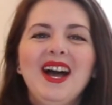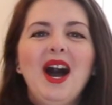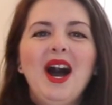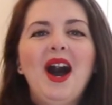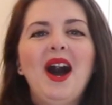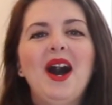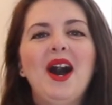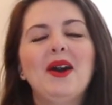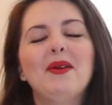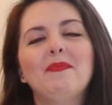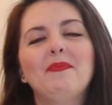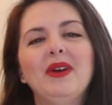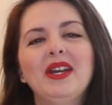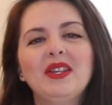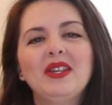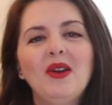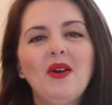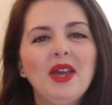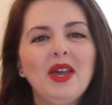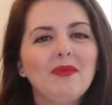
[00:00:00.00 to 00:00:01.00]

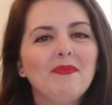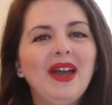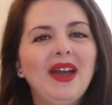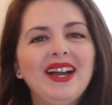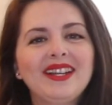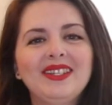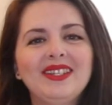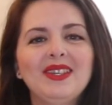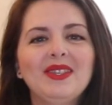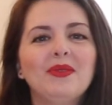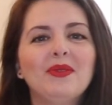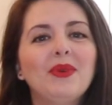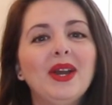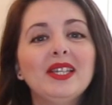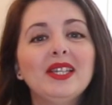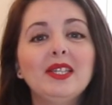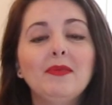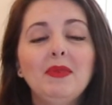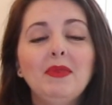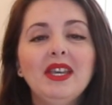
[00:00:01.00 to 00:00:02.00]
But going back to the
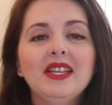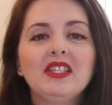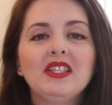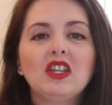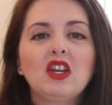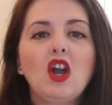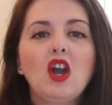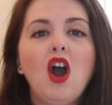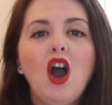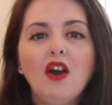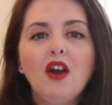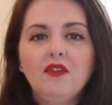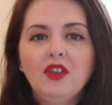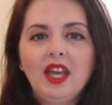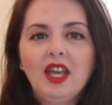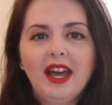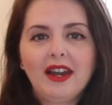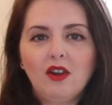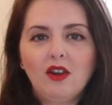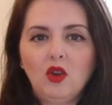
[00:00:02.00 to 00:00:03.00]
recipe, it's a coffee
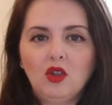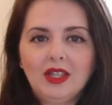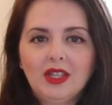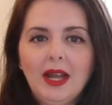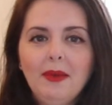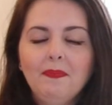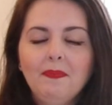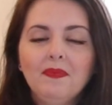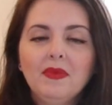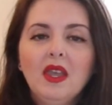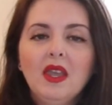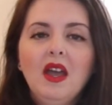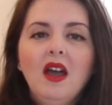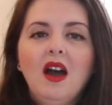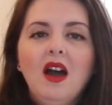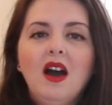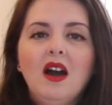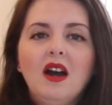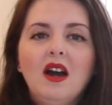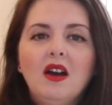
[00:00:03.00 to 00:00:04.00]
Carlota,
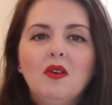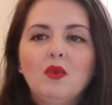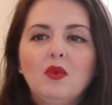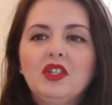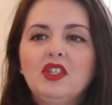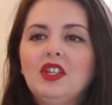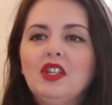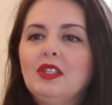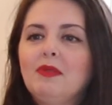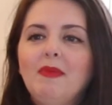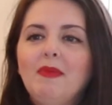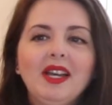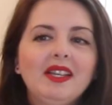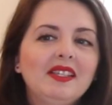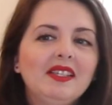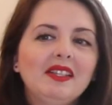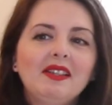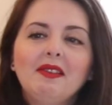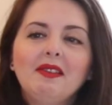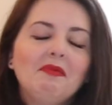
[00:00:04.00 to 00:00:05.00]
which is
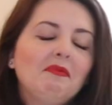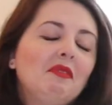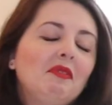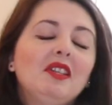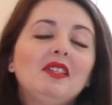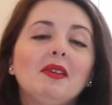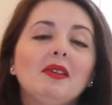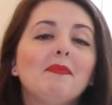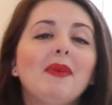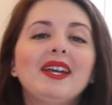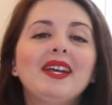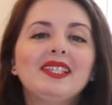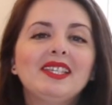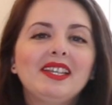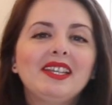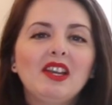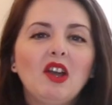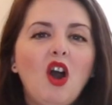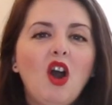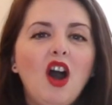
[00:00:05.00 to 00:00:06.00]
it's a
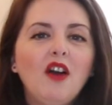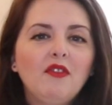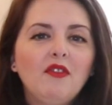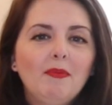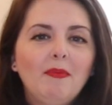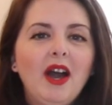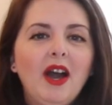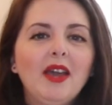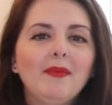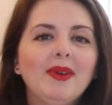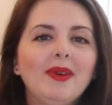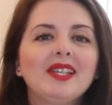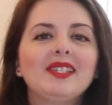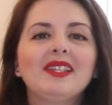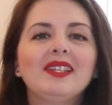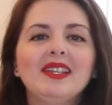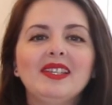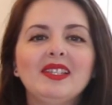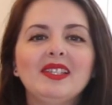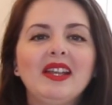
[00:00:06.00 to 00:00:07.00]
Mexican coffee pie,
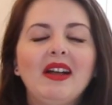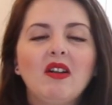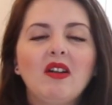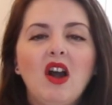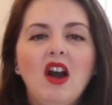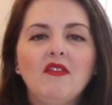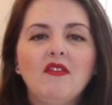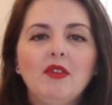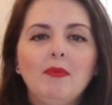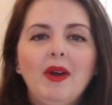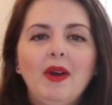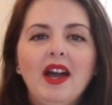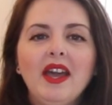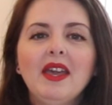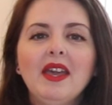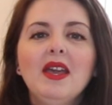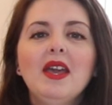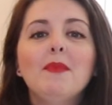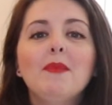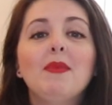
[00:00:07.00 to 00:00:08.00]
Mexican style coffee pie.